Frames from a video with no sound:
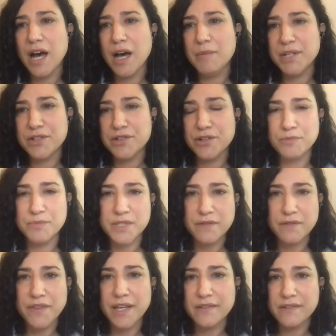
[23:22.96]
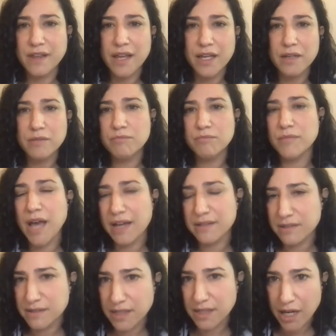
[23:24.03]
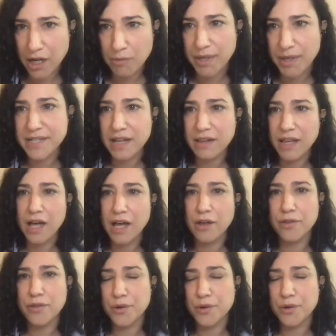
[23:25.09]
in terms of things like accessing care by telehealth